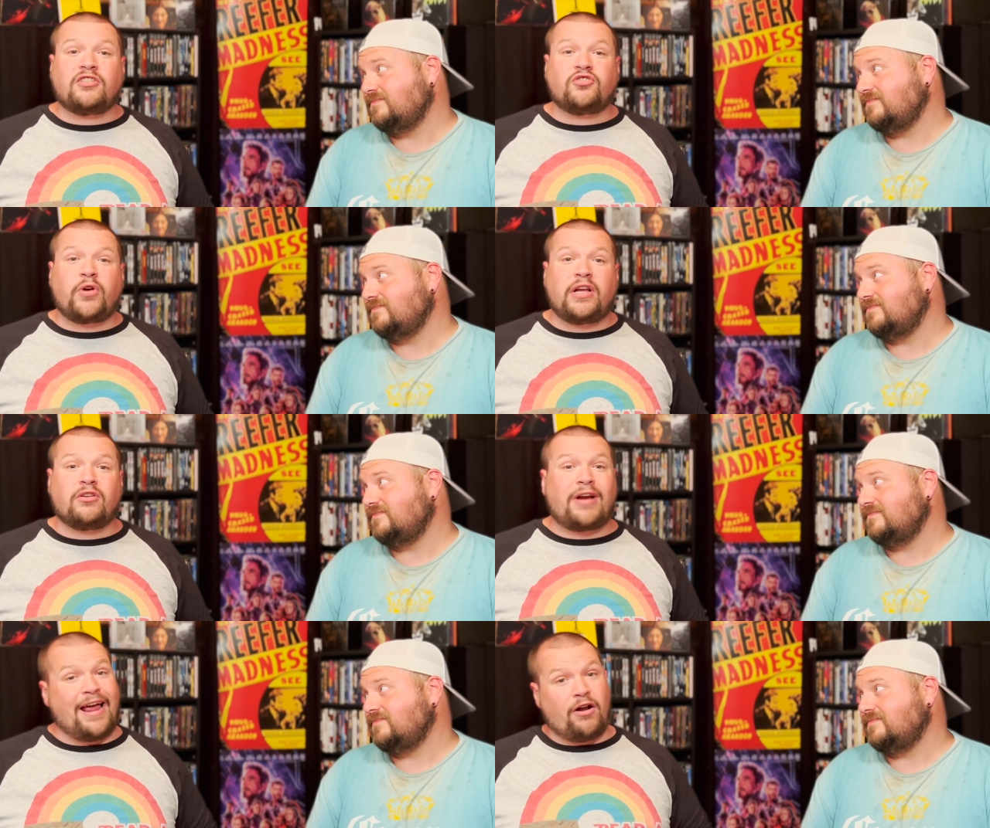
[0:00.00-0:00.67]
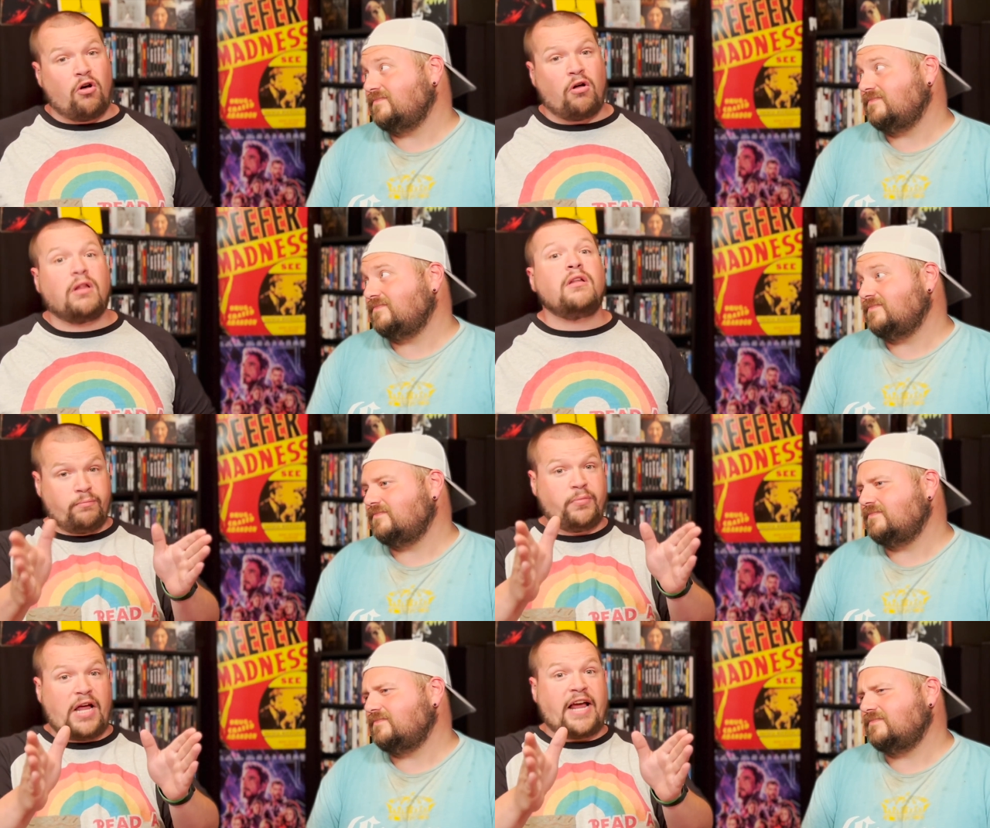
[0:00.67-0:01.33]
Speaker 1: a trailer at all.
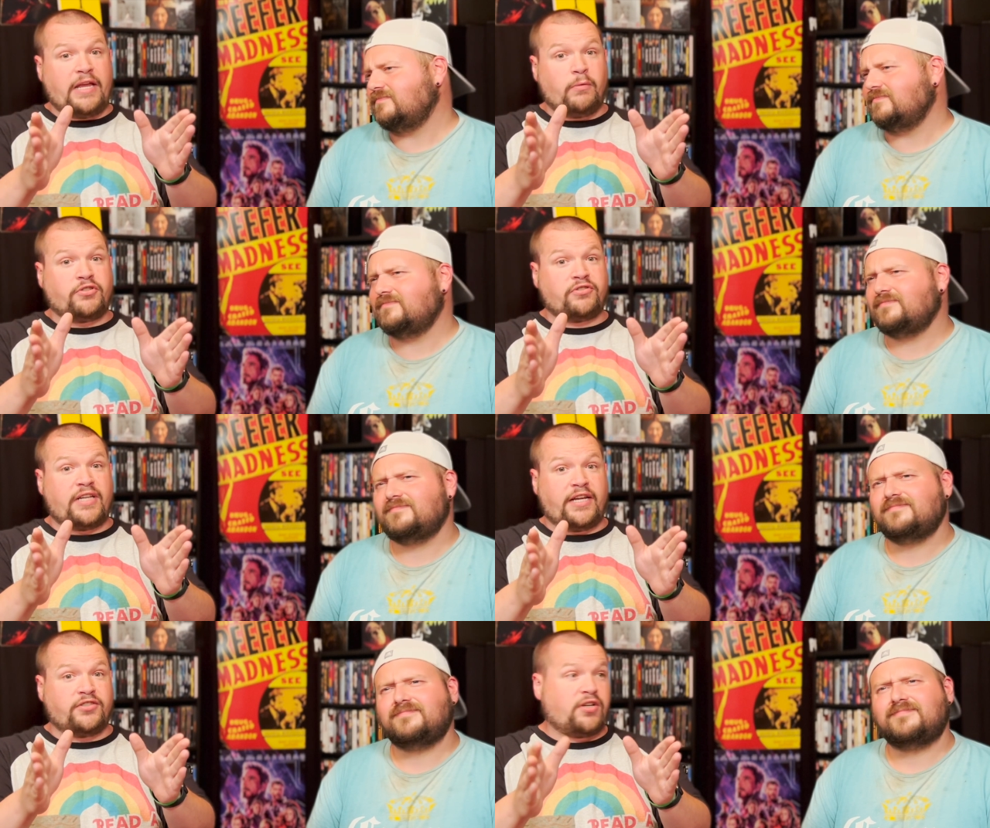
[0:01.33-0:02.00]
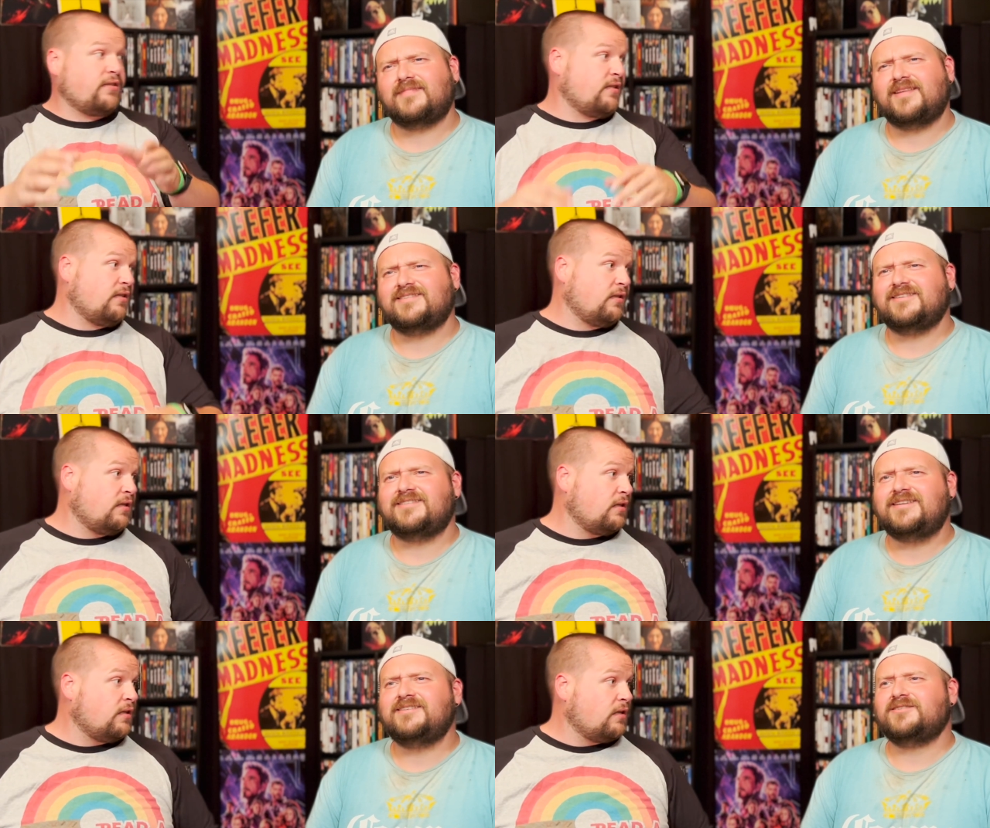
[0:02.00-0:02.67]
But I get what you're saying, Justin. It's
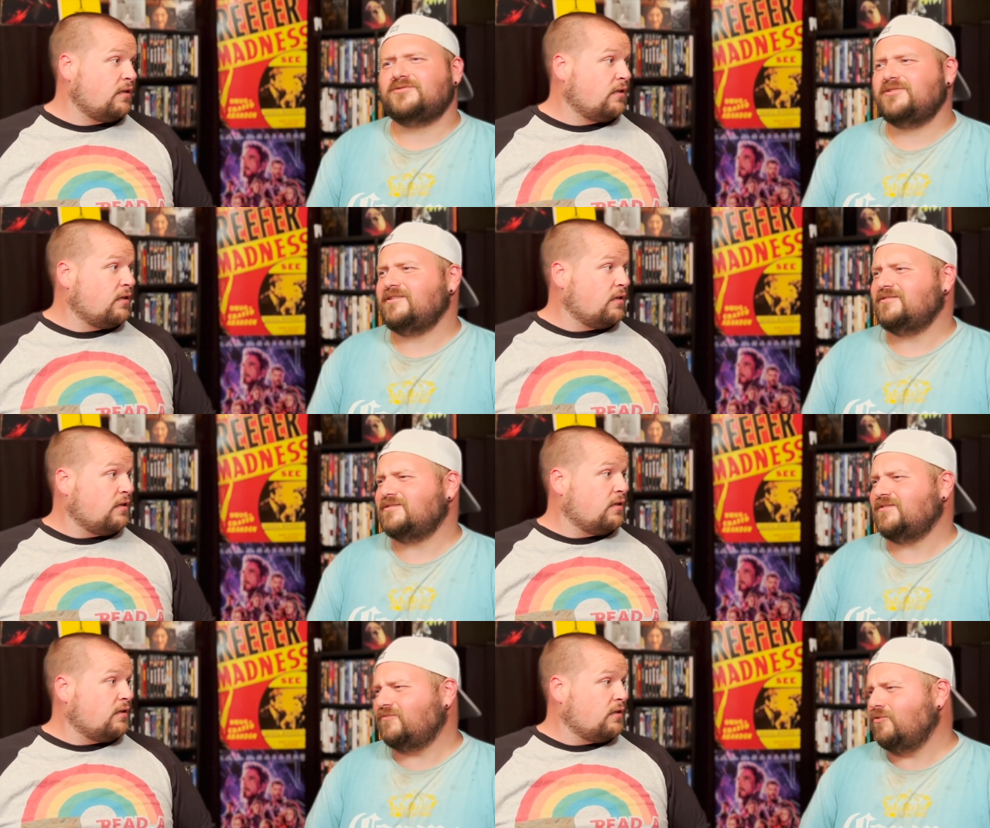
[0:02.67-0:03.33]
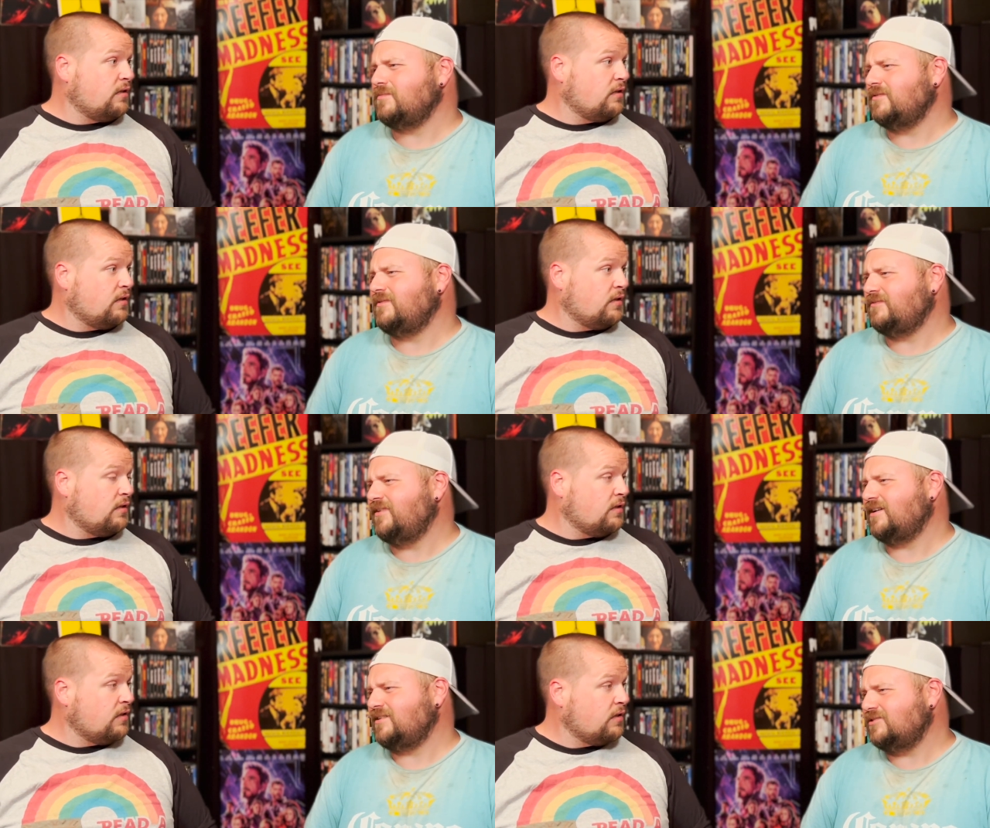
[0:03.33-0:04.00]
a teaser trailer. It's a form of a
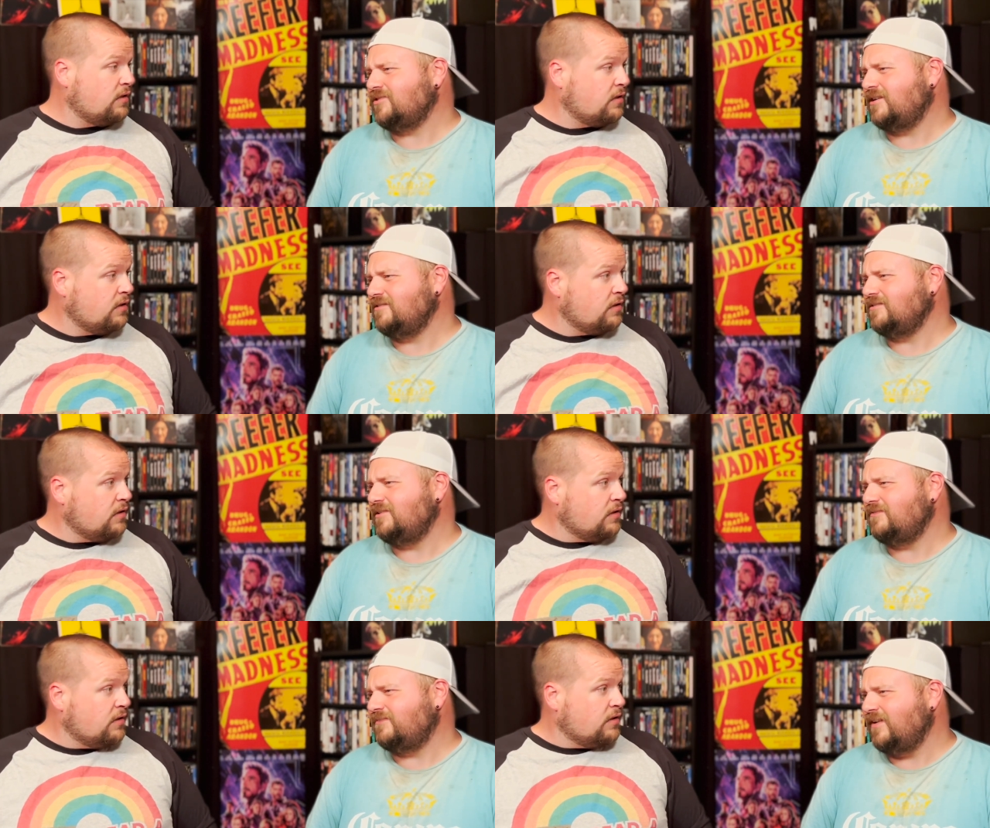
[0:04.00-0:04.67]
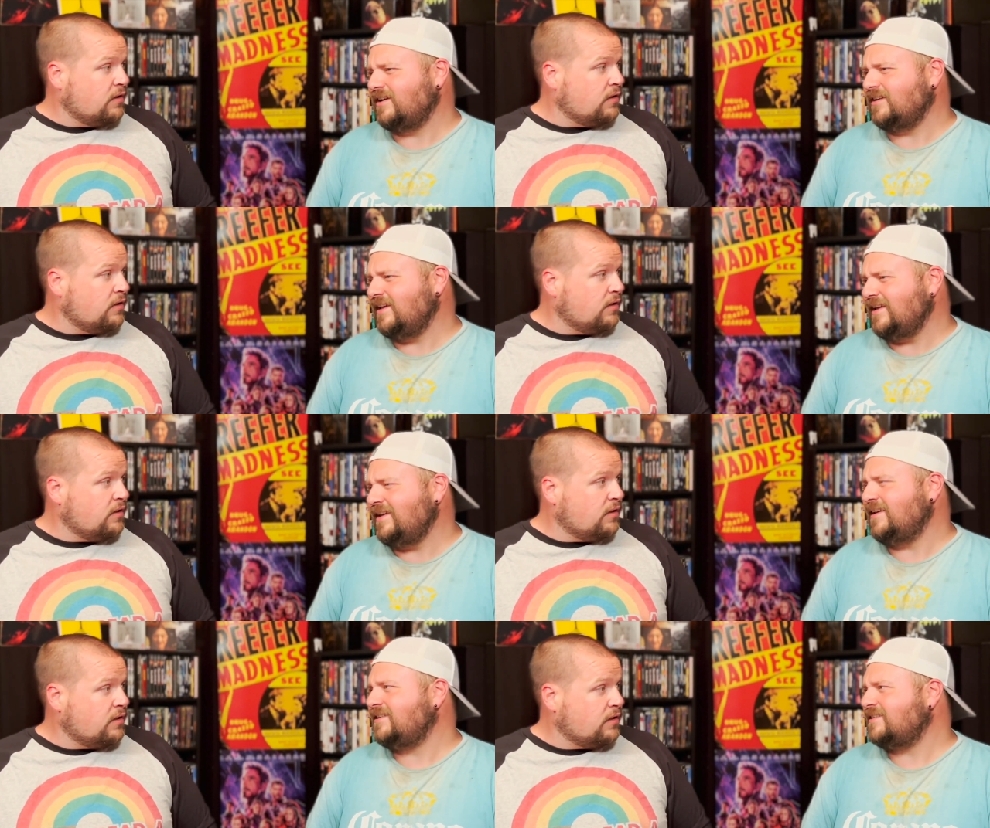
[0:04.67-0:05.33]
fucking trailer. You fucking
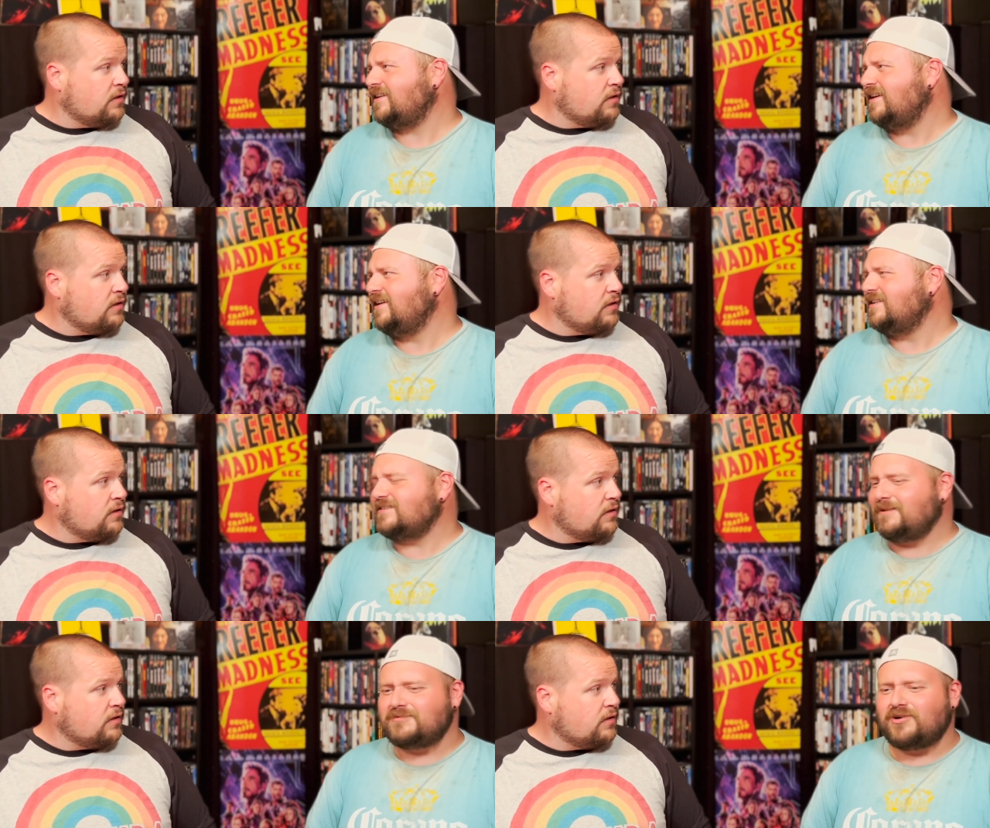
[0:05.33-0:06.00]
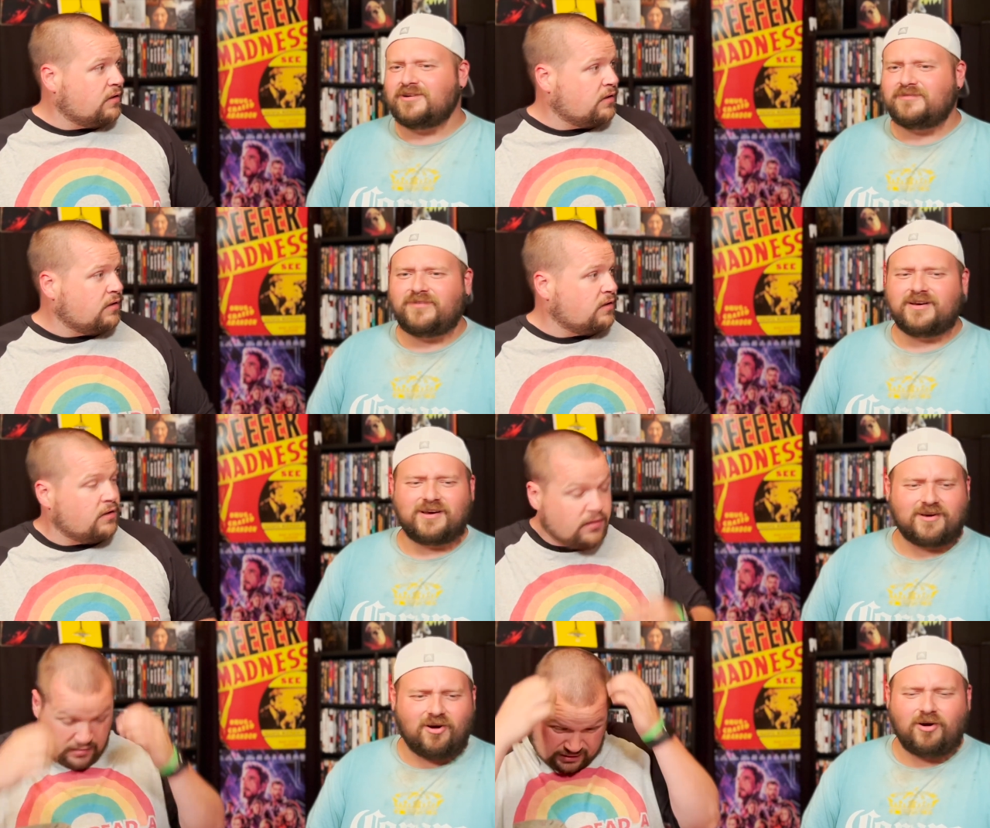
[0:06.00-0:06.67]
idiot. Stop trying to
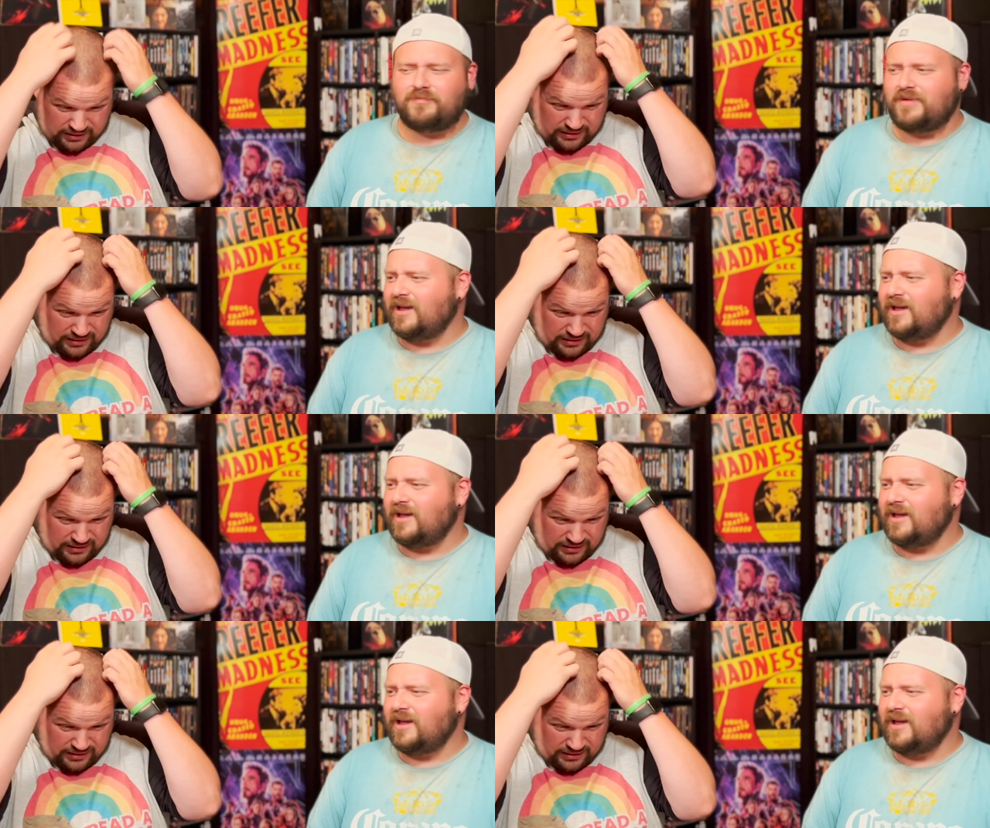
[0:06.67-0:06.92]
fucking call me